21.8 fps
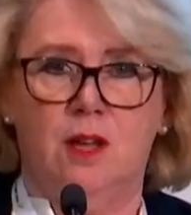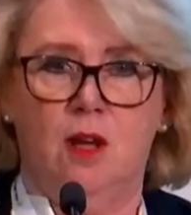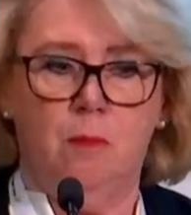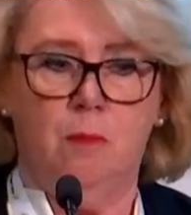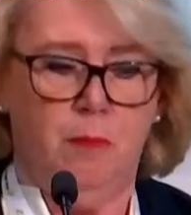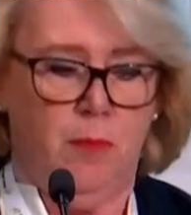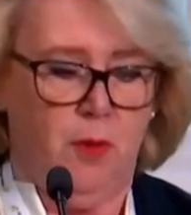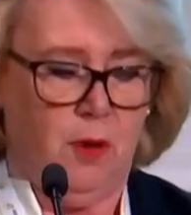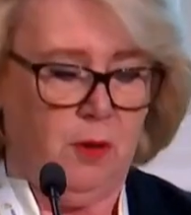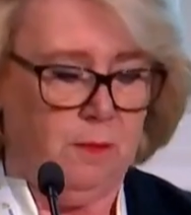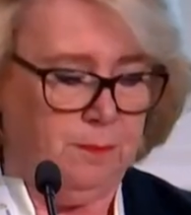
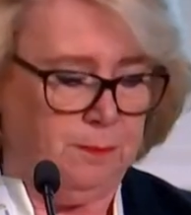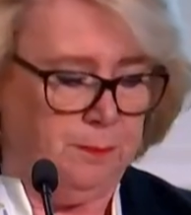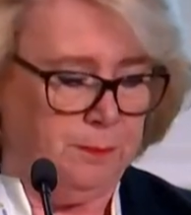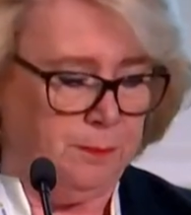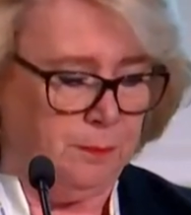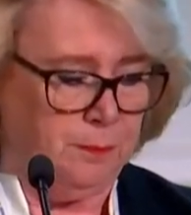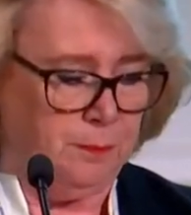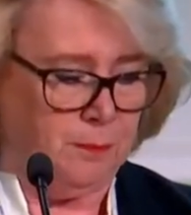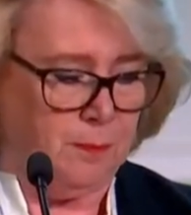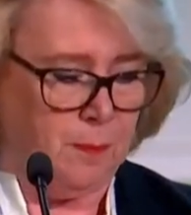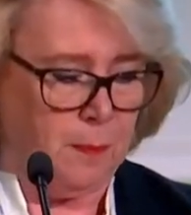example,
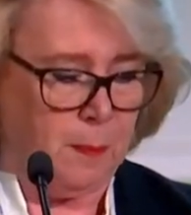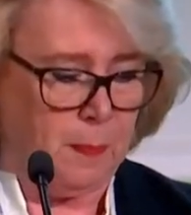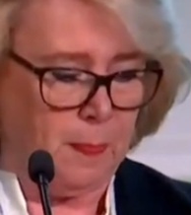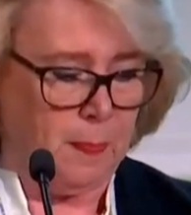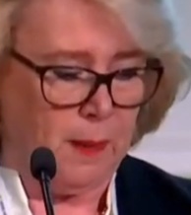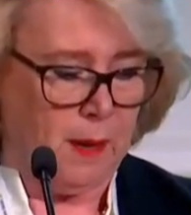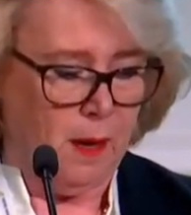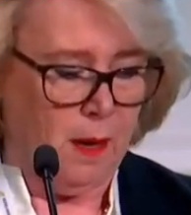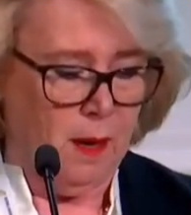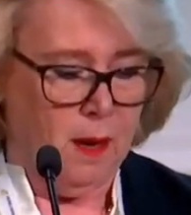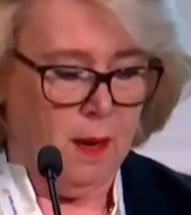
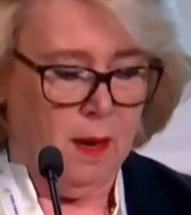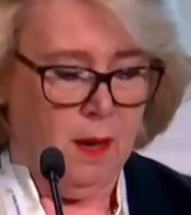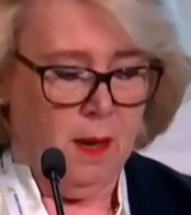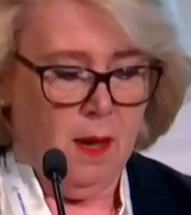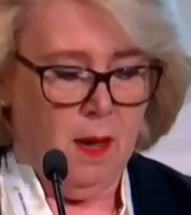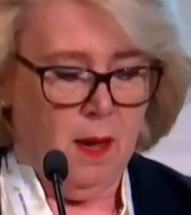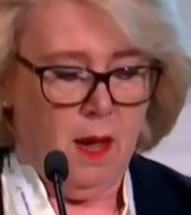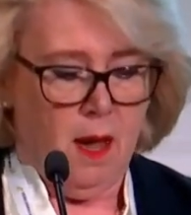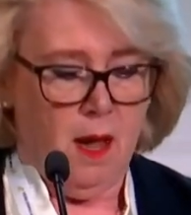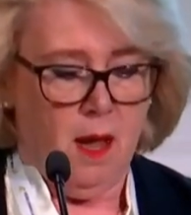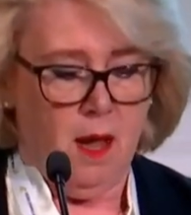
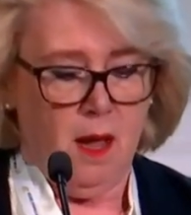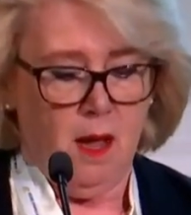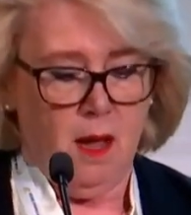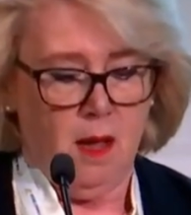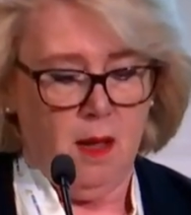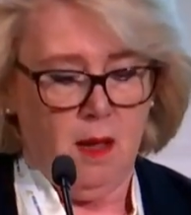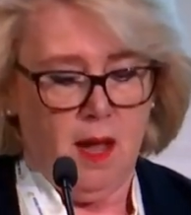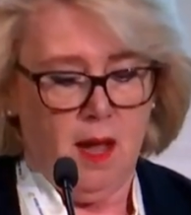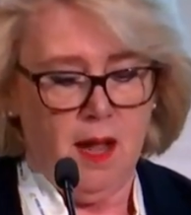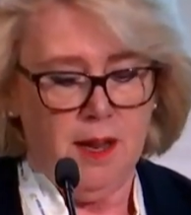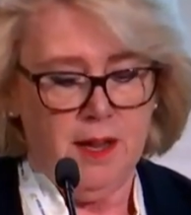
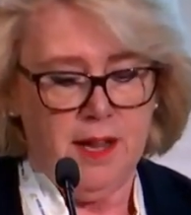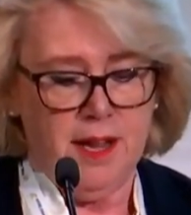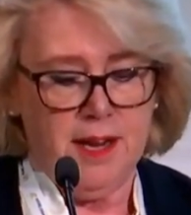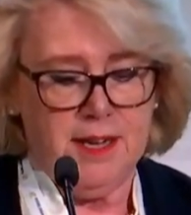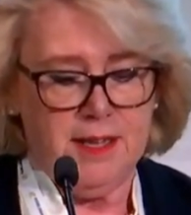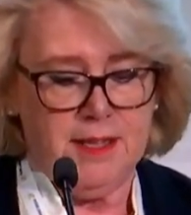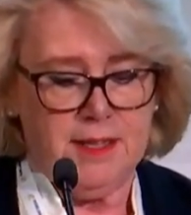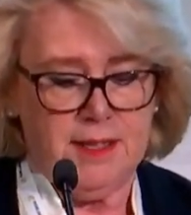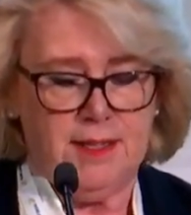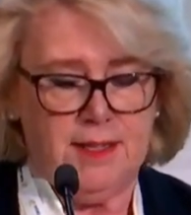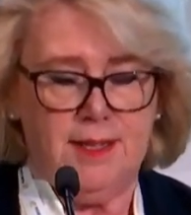and
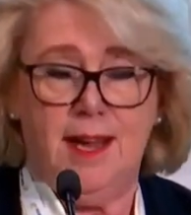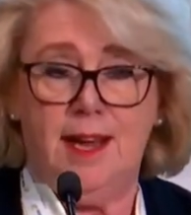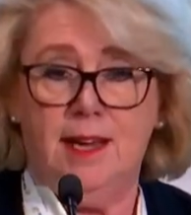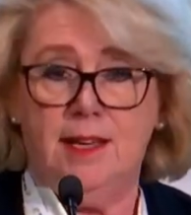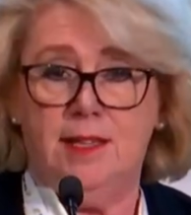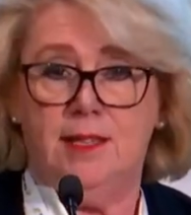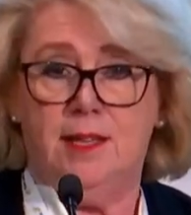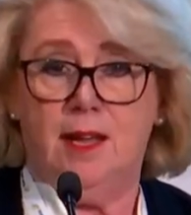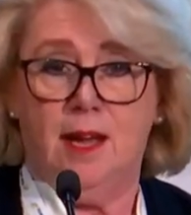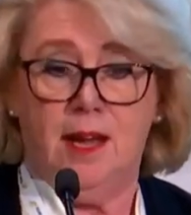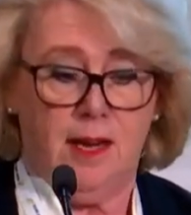that is
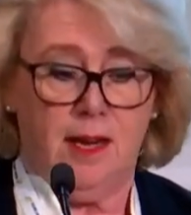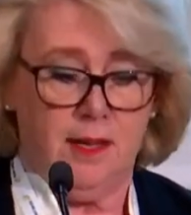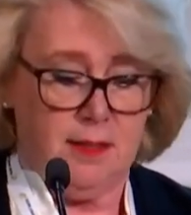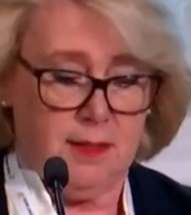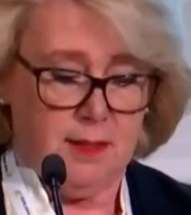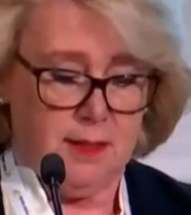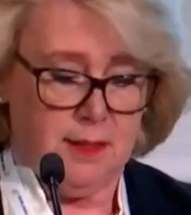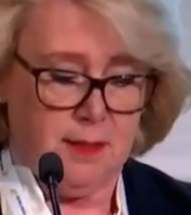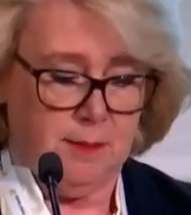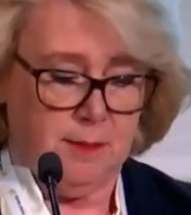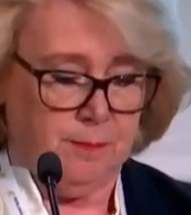
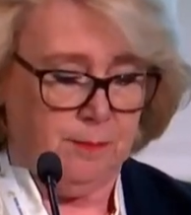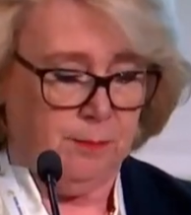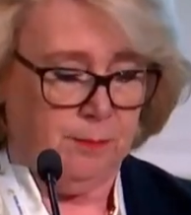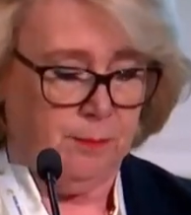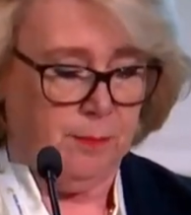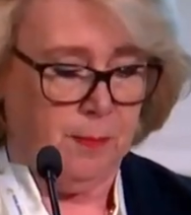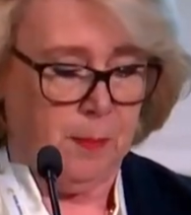textiles.